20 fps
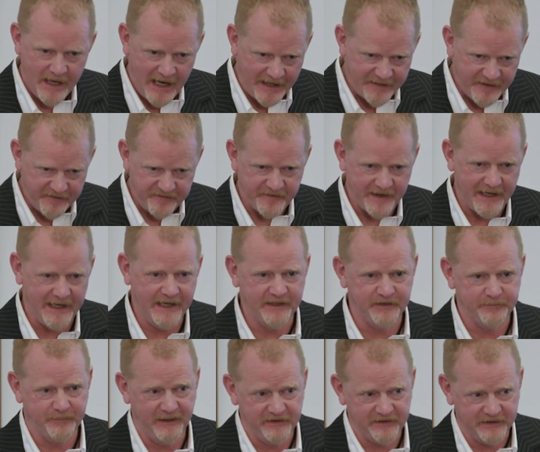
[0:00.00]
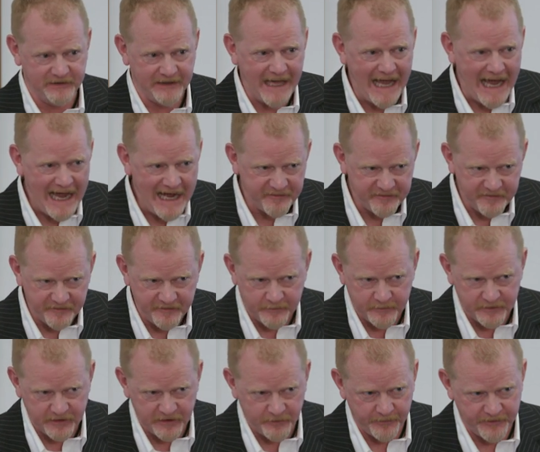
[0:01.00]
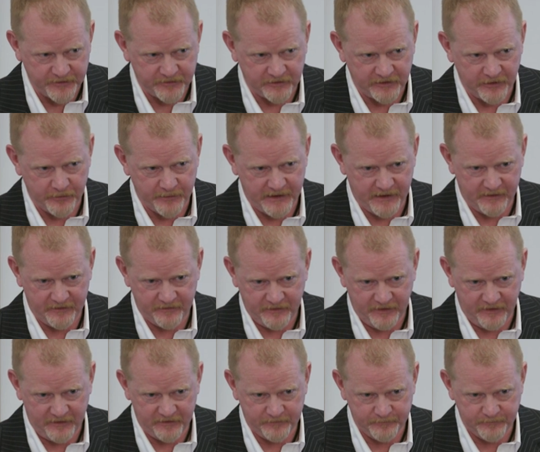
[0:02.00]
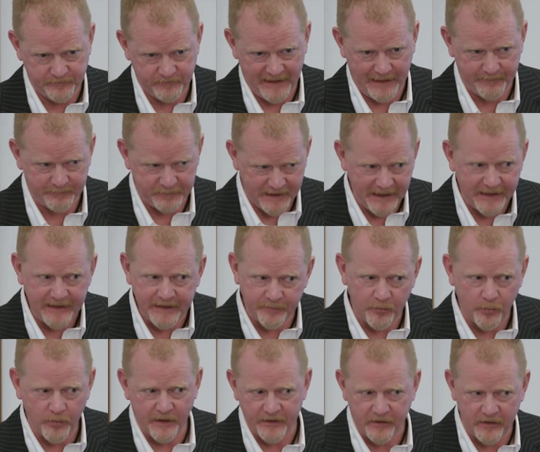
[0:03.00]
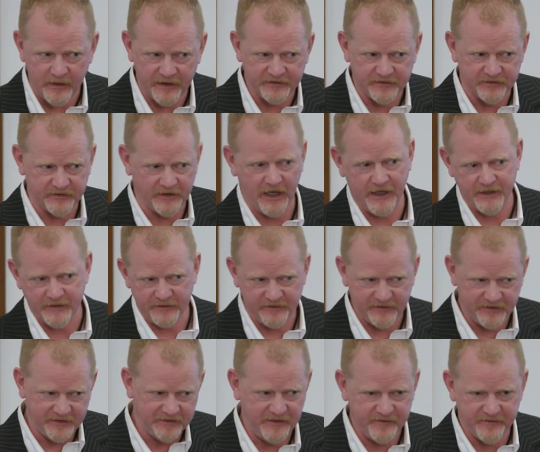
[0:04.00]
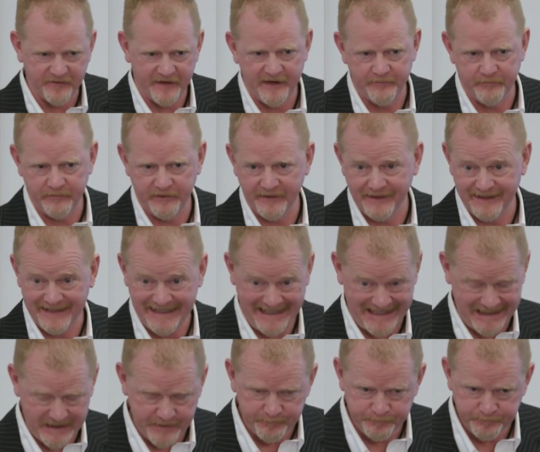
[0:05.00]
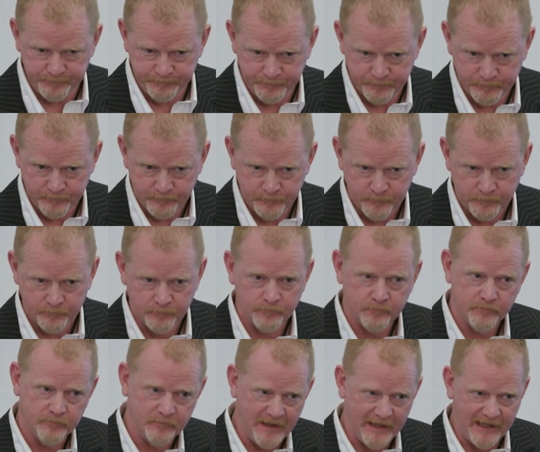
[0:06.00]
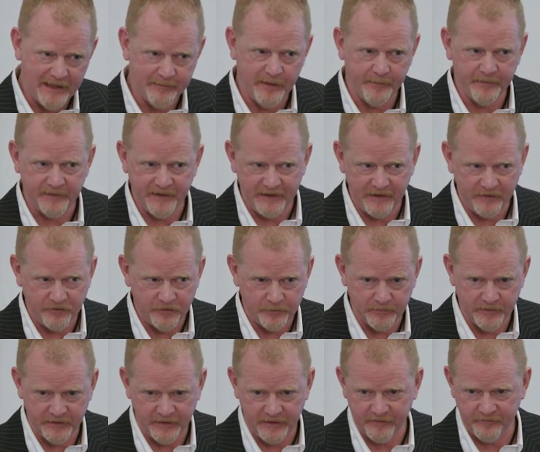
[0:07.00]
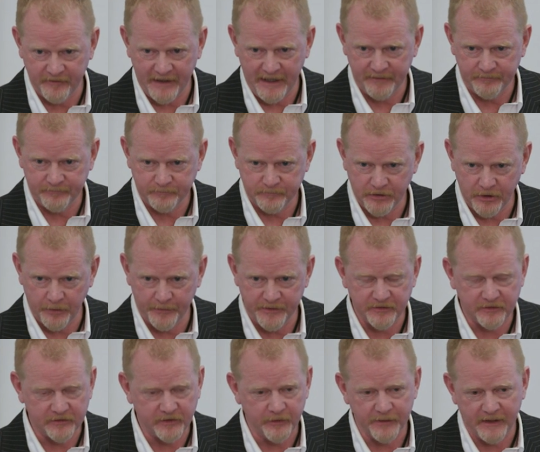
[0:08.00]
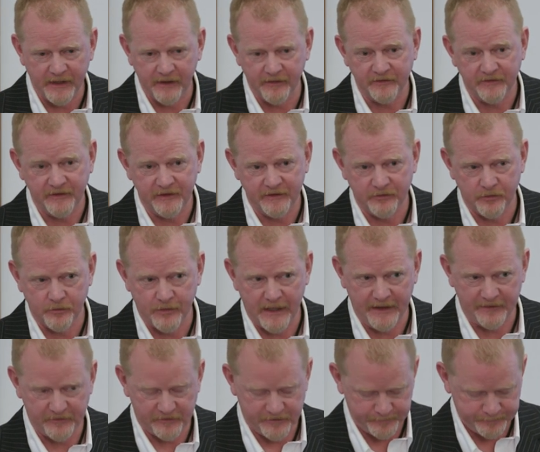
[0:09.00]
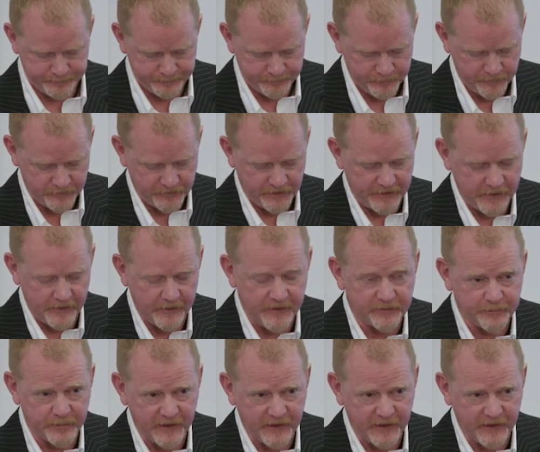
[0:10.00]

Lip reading: and they financed basically half of it with low interest loan guarantees. That plant number one cost us 165 million Canadian. They came up with 82 million of that low interest loan guarantees and grants. So there is